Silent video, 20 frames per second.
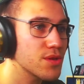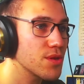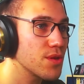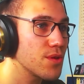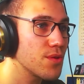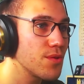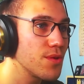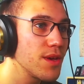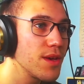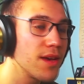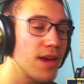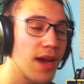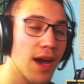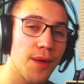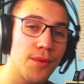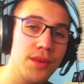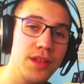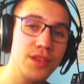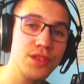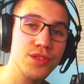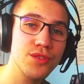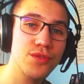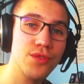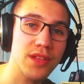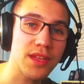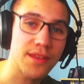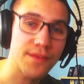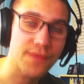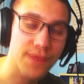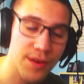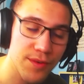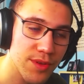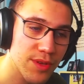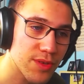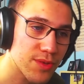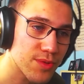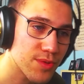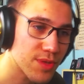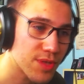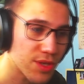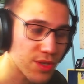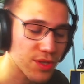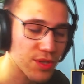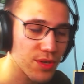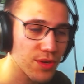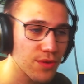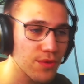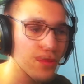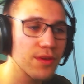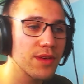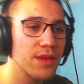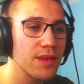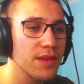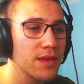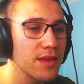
So I really enjoyed that. Very interesting show,